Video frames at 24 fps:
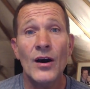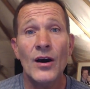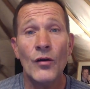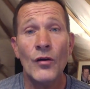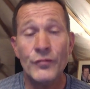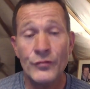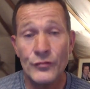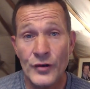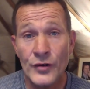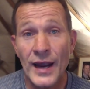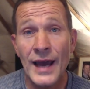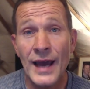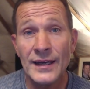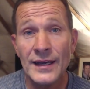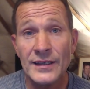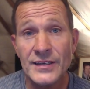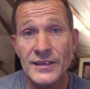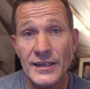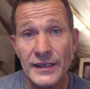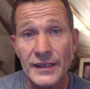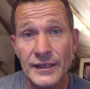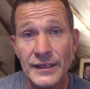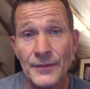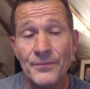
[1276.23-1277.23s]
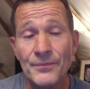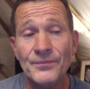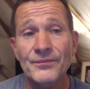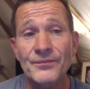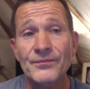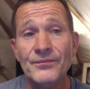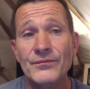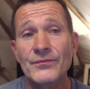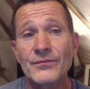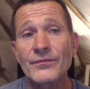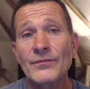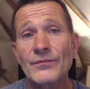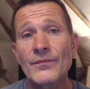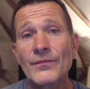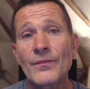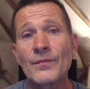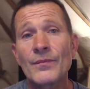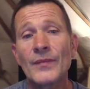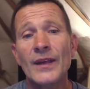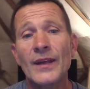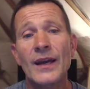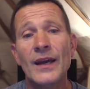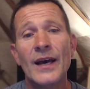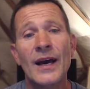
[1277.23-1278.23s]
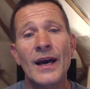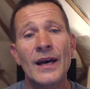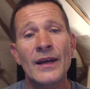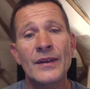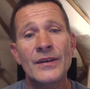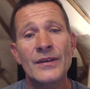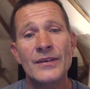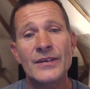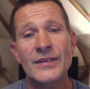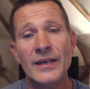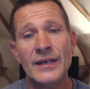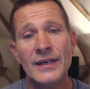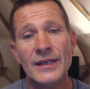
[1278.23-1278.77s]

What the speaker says: of reality. And